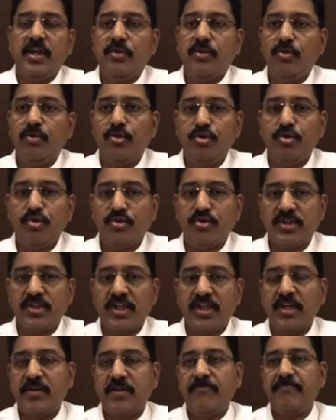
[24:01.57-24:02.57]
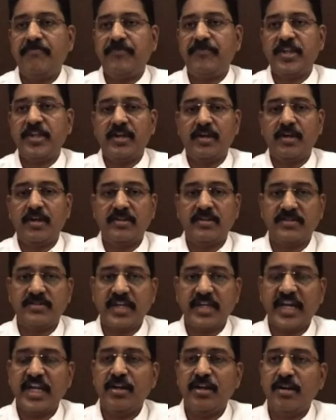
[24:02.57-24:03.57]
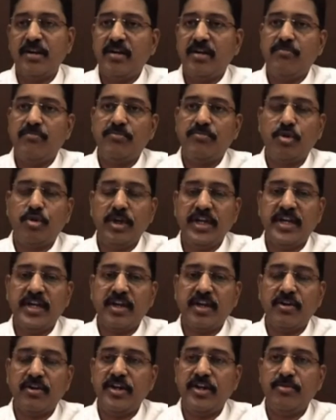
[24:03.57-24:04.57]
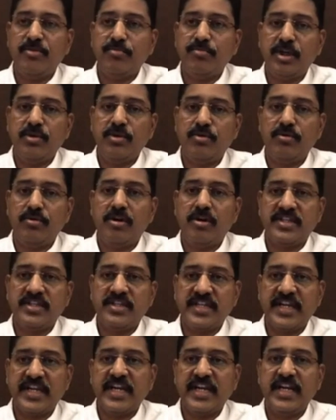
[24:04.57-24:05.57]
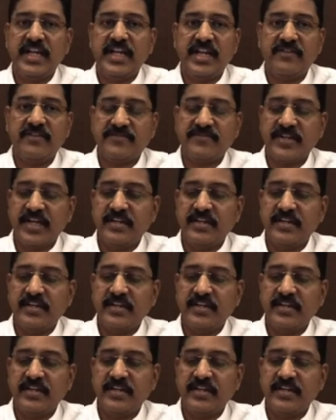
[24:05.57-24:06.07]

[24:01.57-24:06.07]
use a second, only drug-eluting balloon, or a second layer of stent.